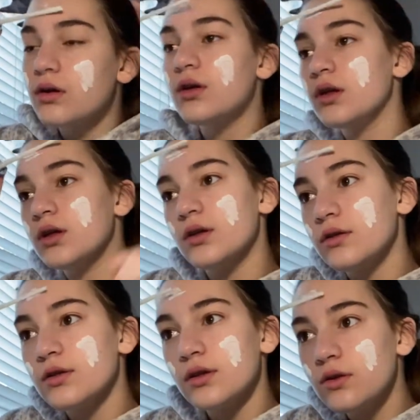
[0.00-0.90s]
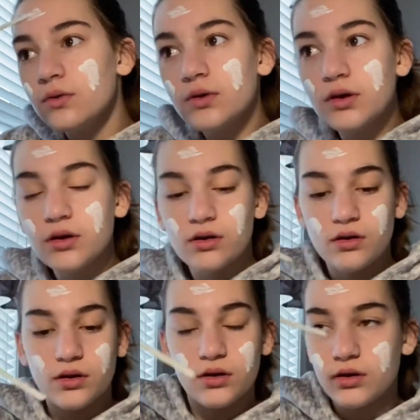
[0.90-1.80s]
and it's the new year,
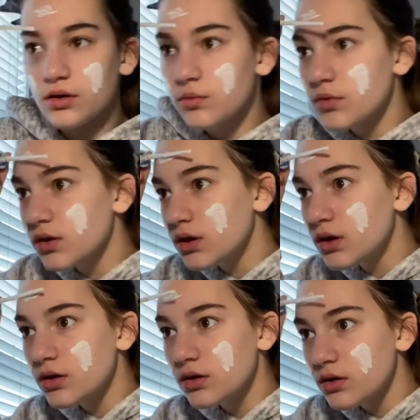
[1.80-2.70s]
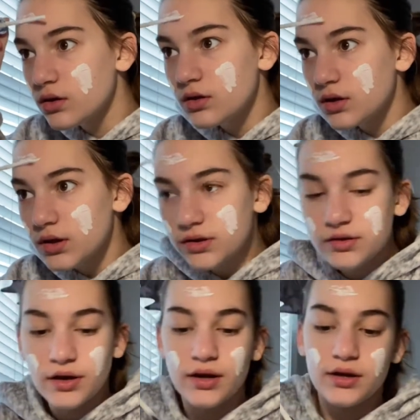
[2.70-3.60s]
and I'm really
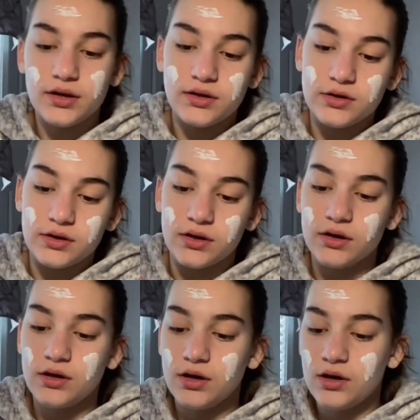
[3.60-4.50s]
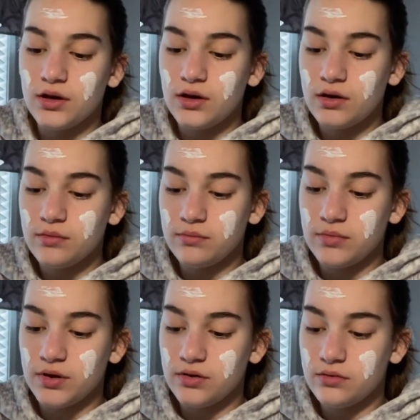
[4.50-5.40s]
excited to
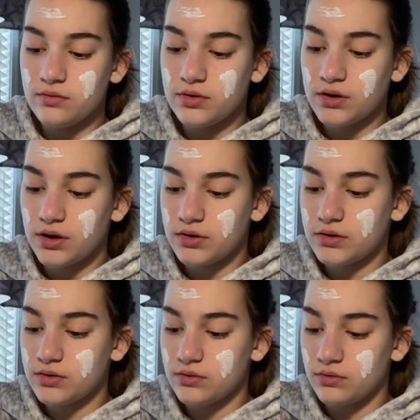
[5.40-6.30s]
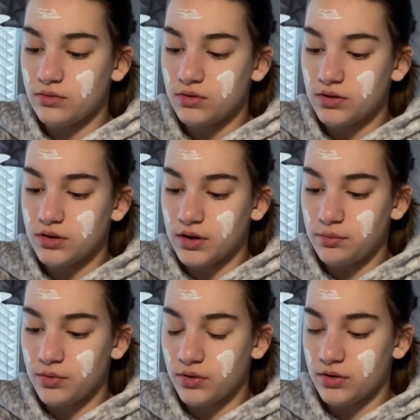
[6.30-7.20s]
be doing like school and like
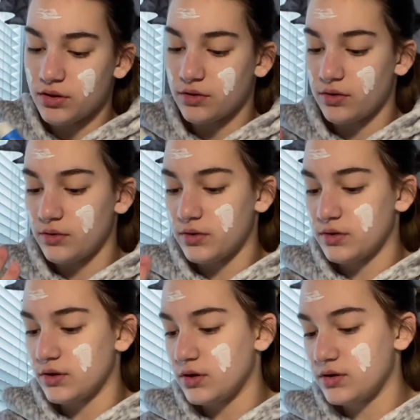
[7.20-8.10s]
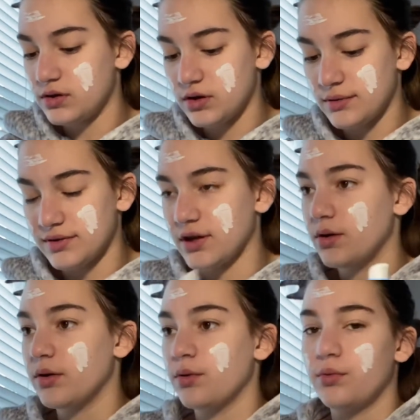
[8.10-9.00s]
pulling through, because honestly, I was getting
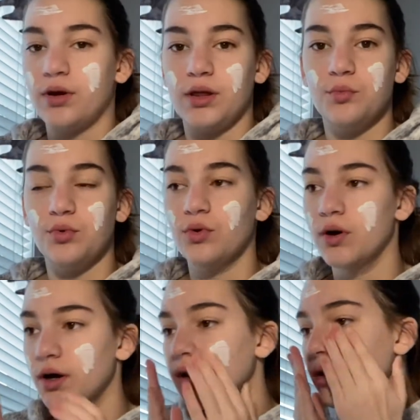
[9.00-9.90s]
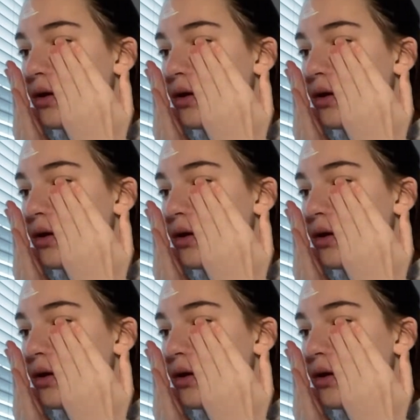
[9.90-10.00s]
like really bored.